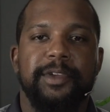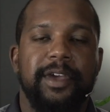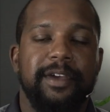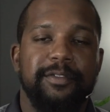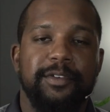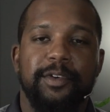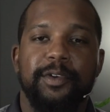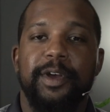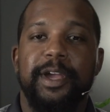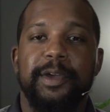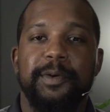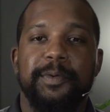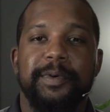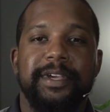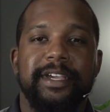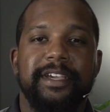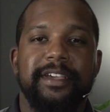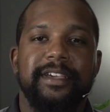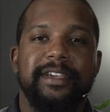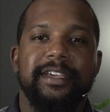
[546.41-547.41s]
you have a great
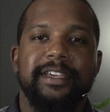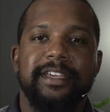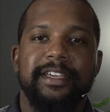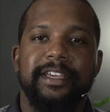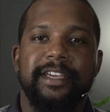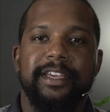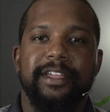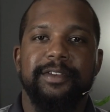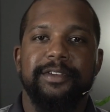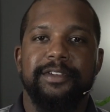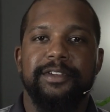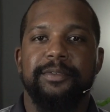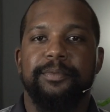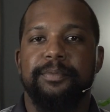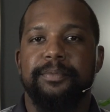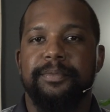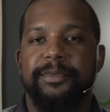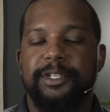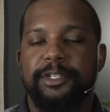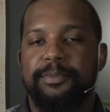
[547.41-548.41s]
week and
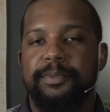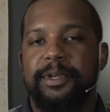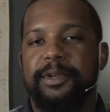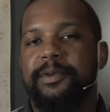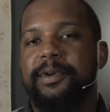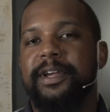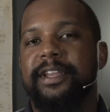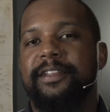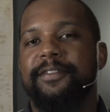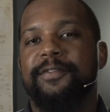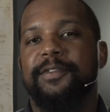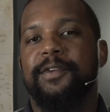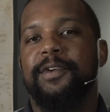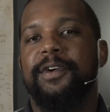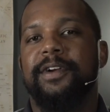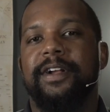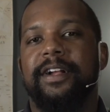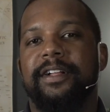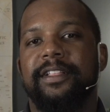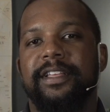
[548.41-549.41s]
just be ready
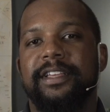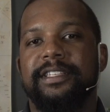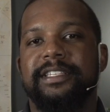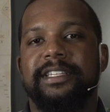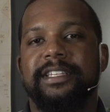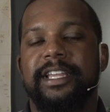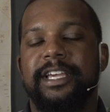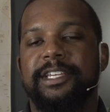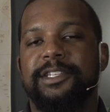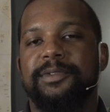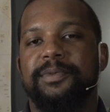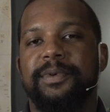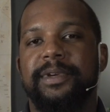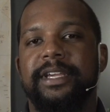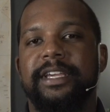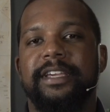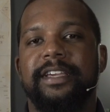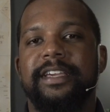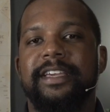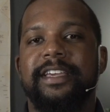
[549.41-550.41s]
for our lesson next
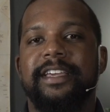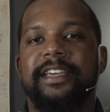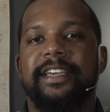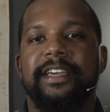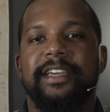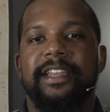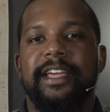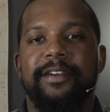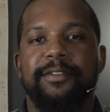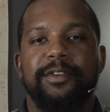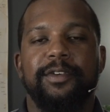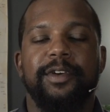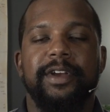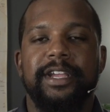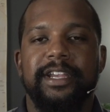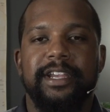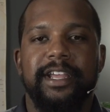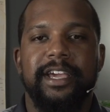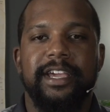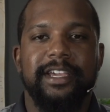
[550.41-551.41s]
week and have a
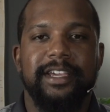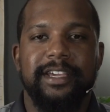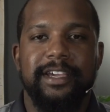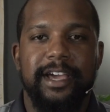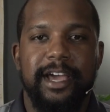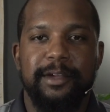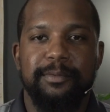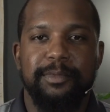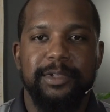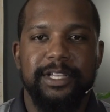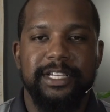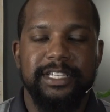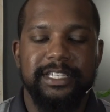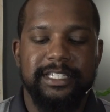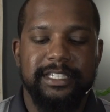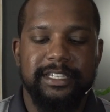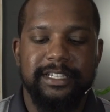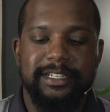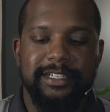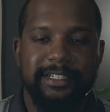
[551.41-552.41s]
great night. God
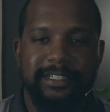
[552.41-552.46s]
bless.